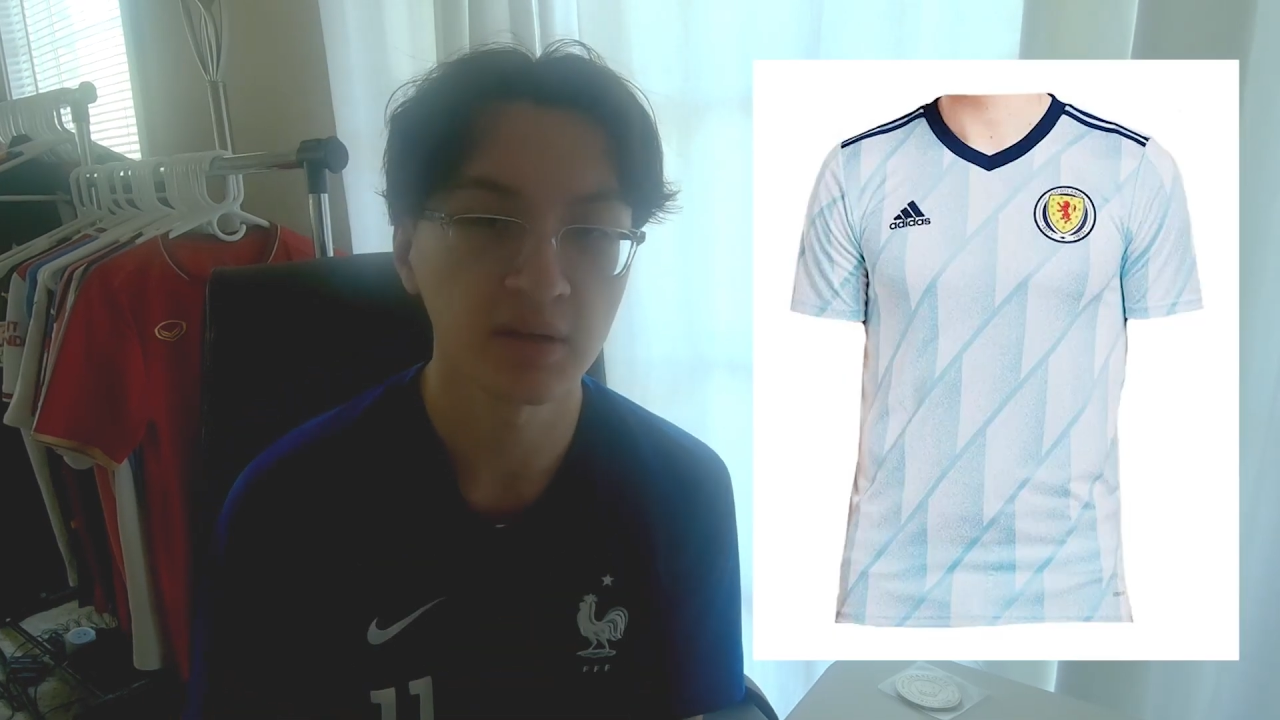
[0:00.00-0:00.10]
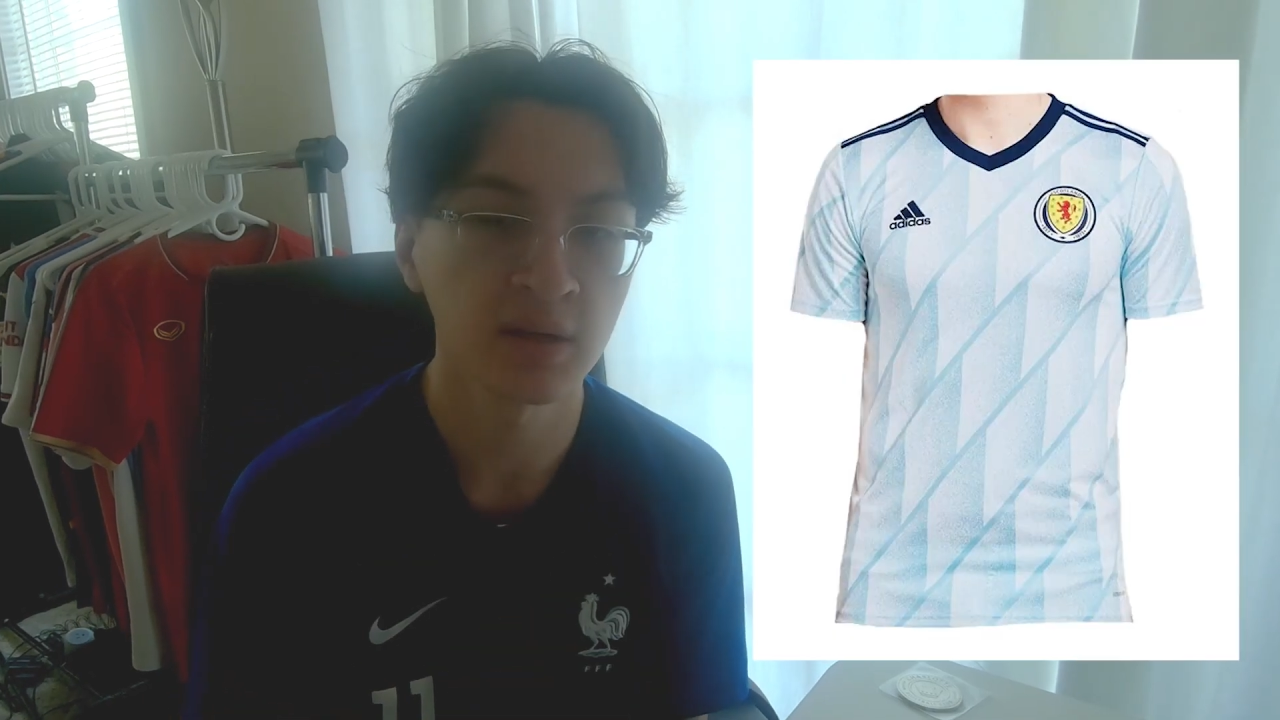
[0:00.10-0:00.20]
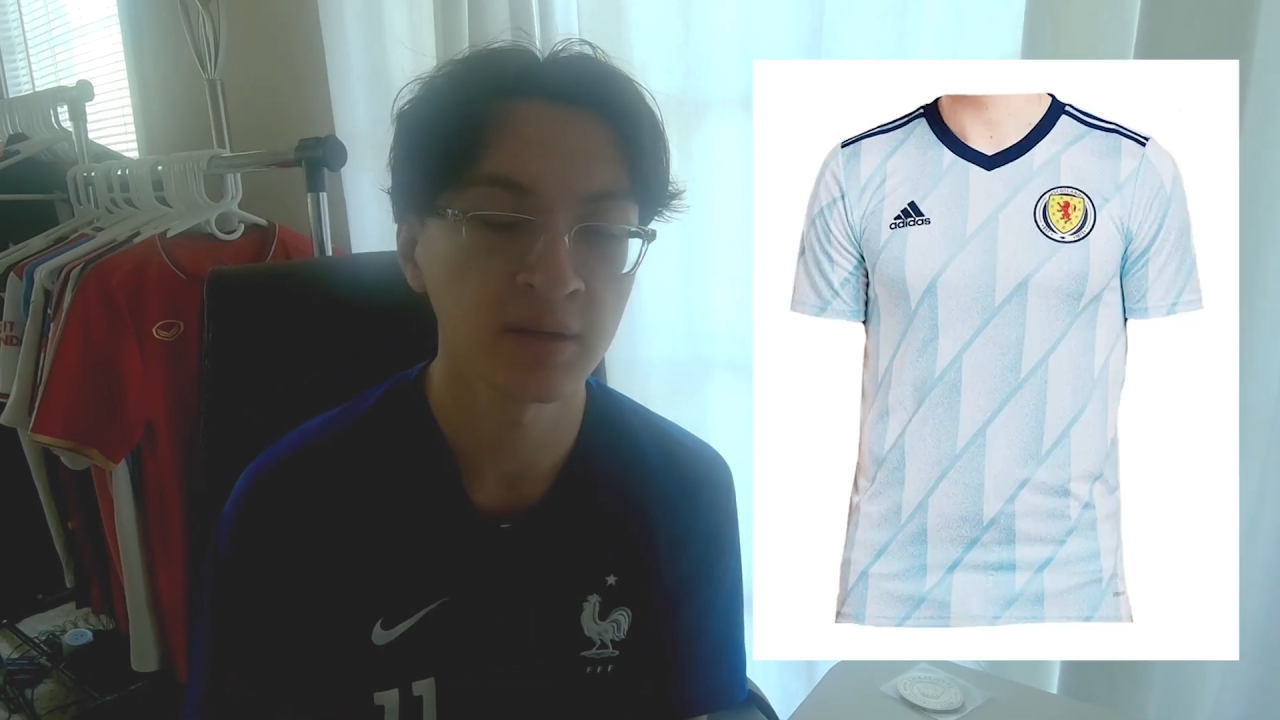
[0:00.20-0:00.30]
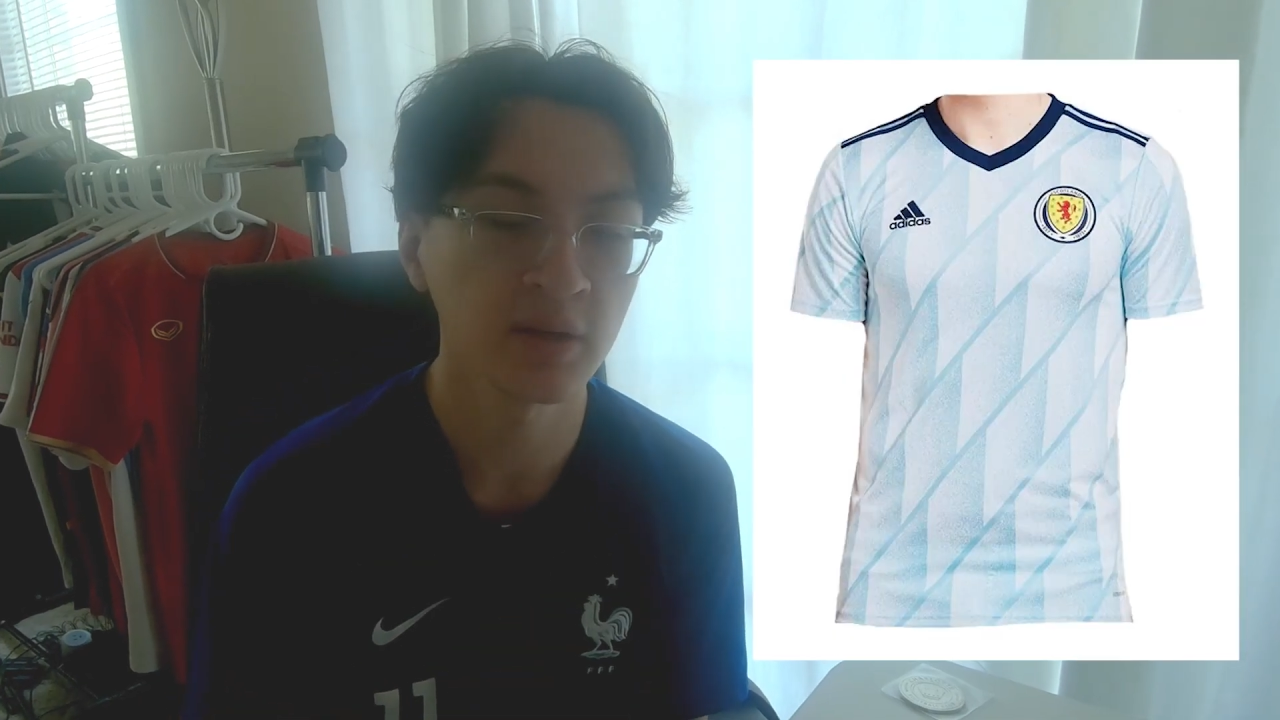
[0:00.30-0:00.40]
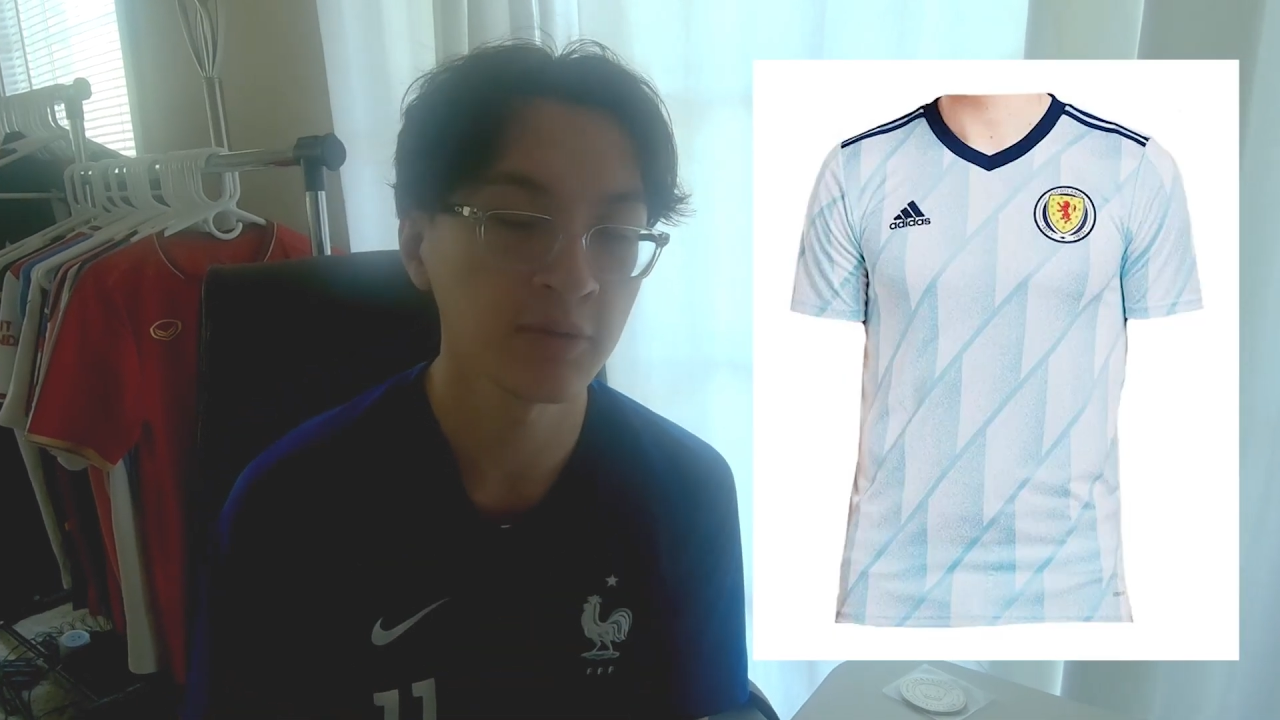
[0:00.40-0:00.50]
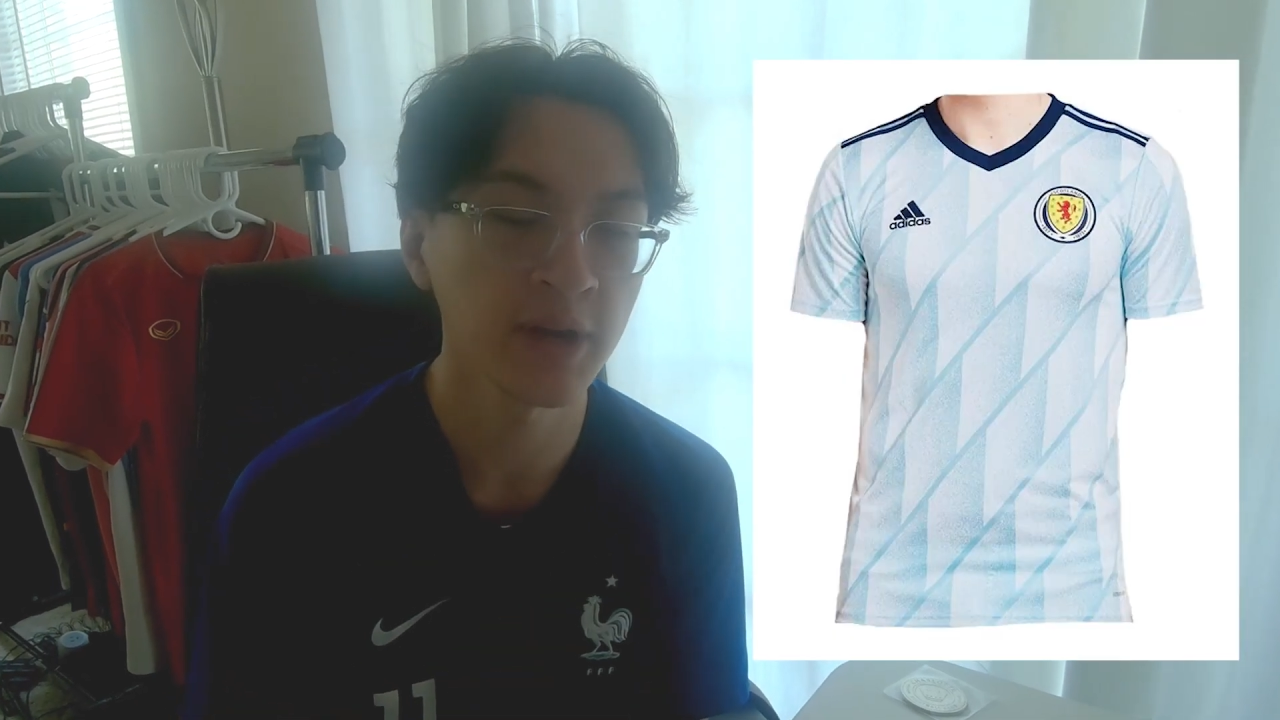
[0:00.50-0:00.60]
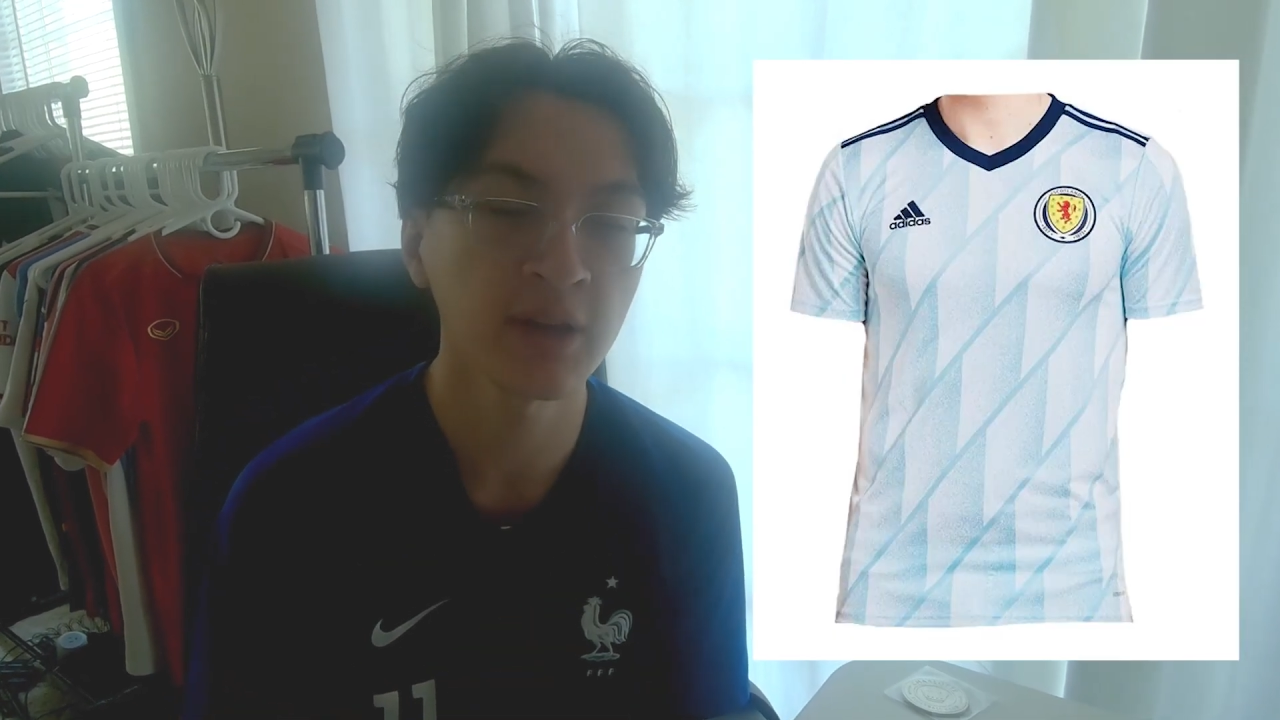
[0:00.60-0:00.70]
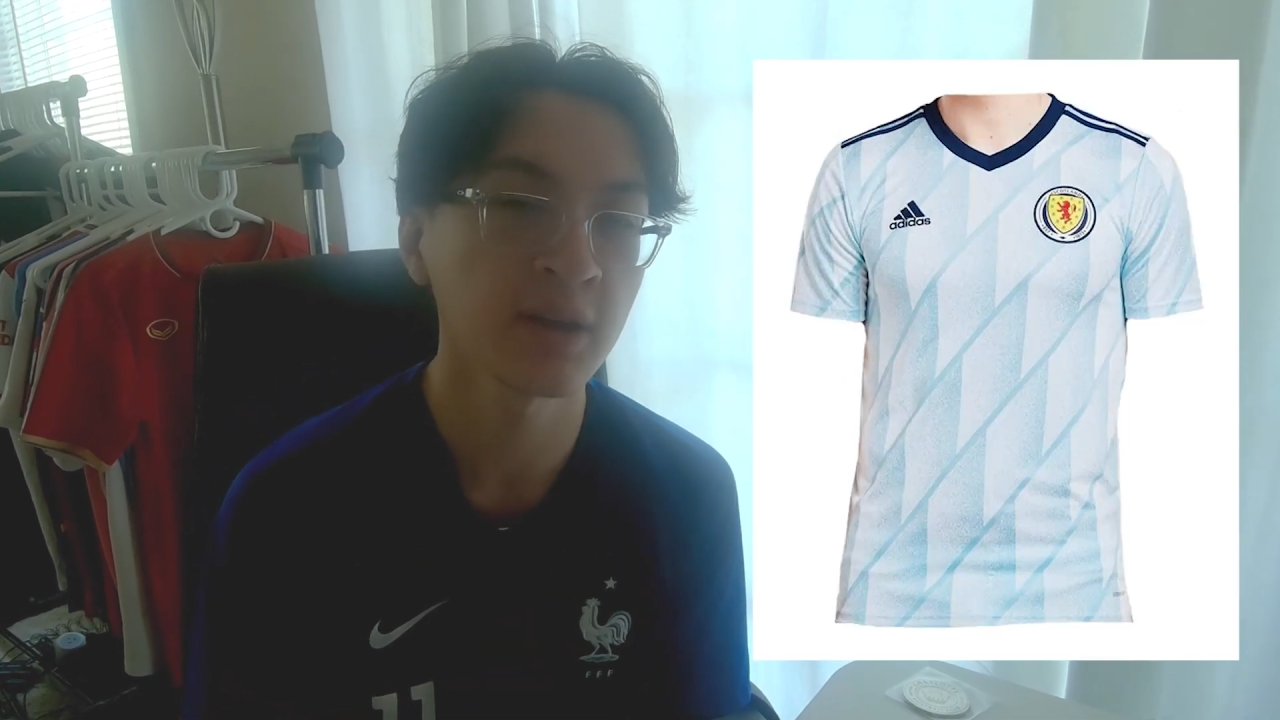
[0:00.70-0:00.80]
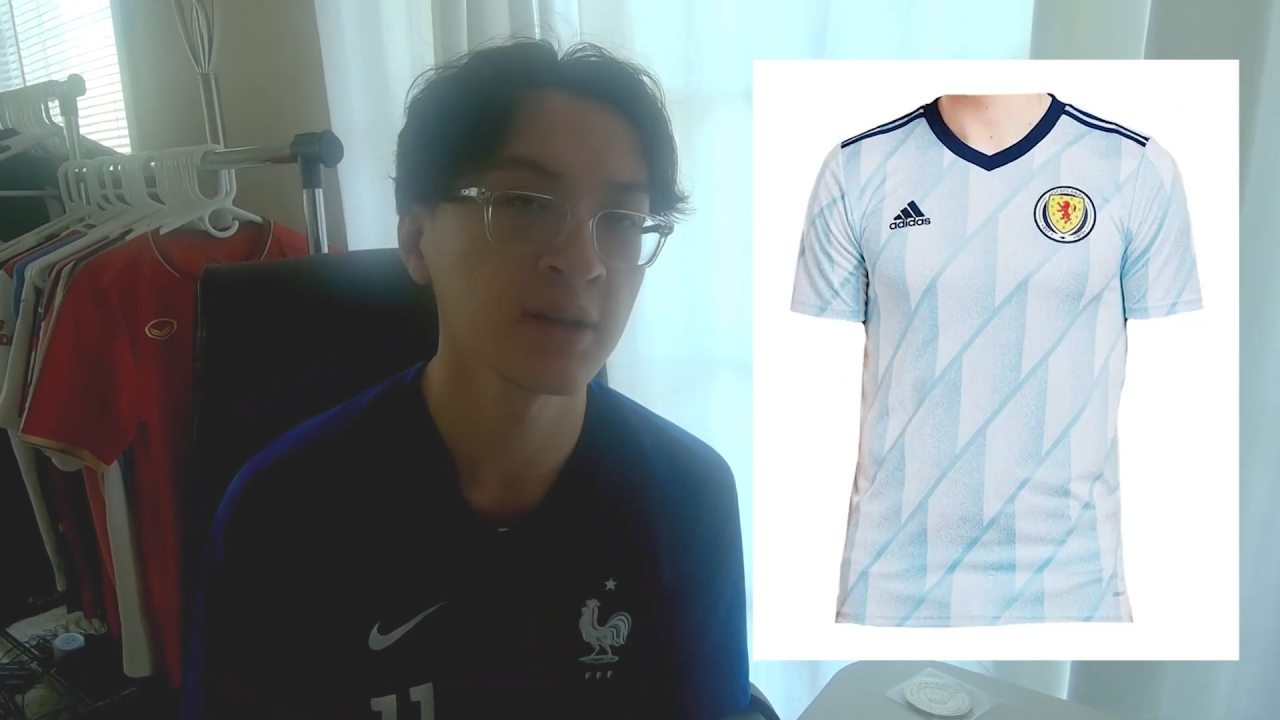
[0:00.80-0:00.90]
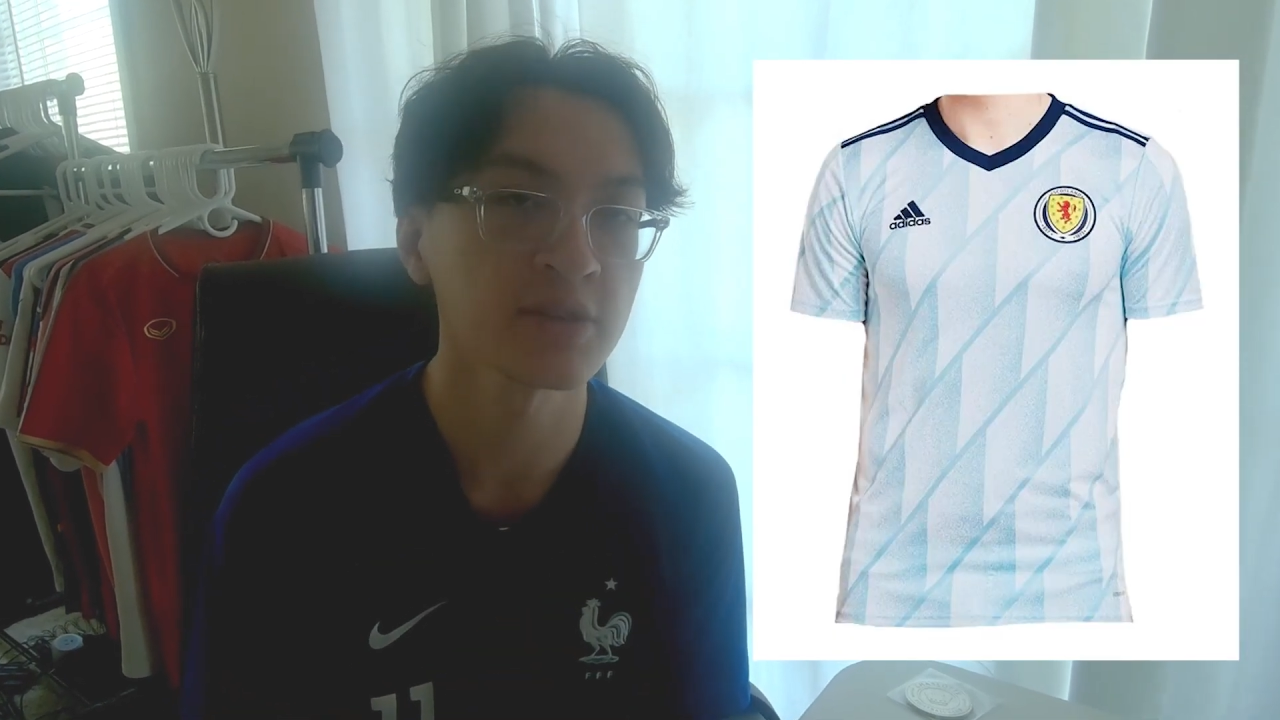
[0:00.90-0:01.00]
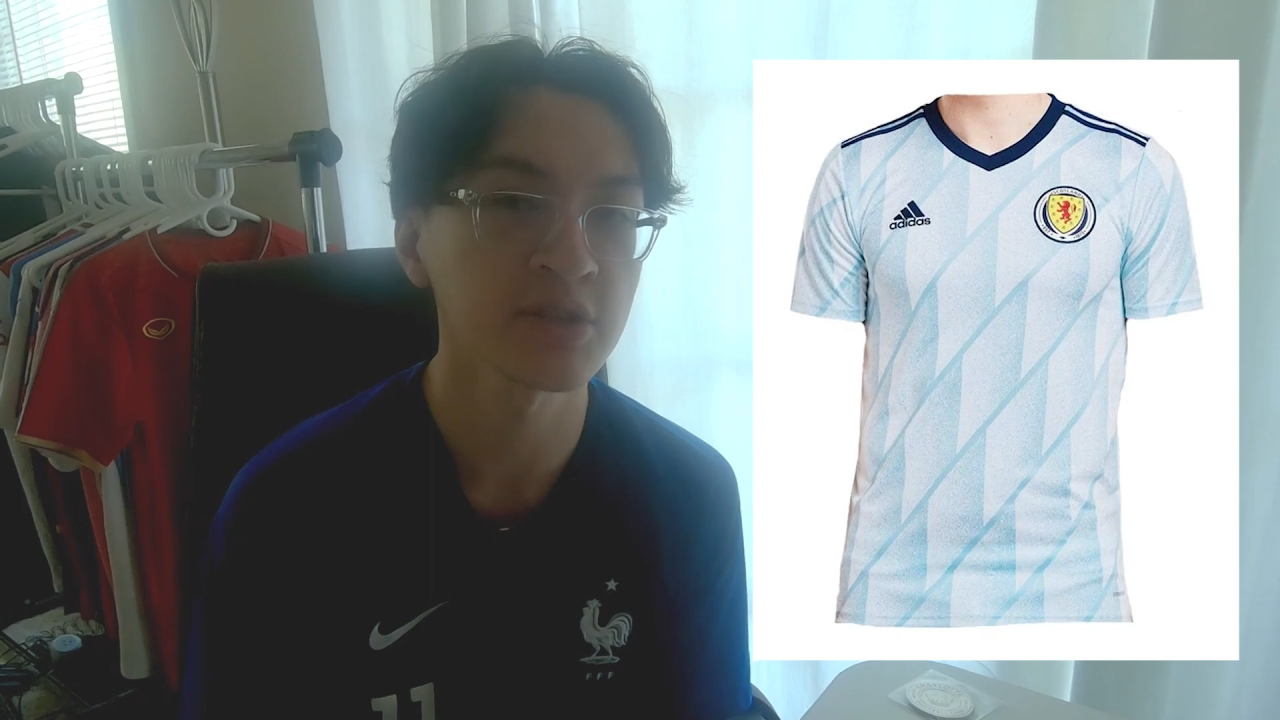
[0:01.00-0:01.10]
The away kit